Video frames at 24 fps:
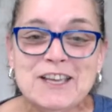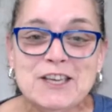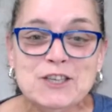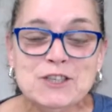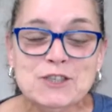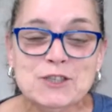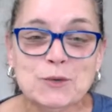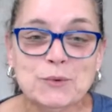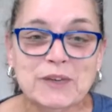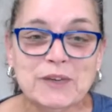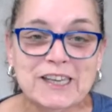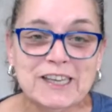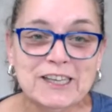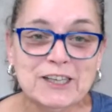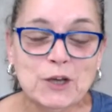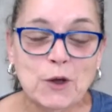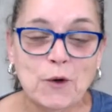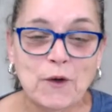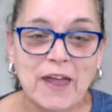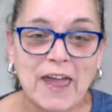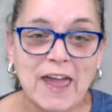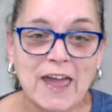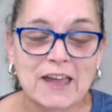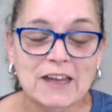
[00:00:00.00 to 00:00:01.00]
So we can go
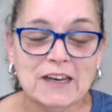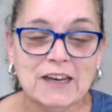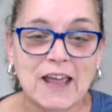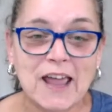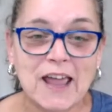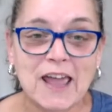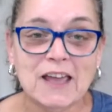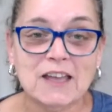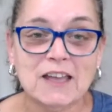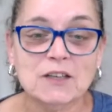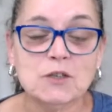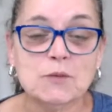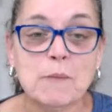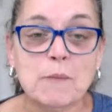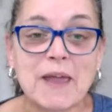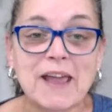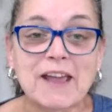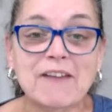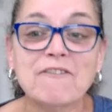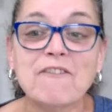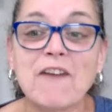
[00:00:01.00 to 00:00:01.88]
ahead and make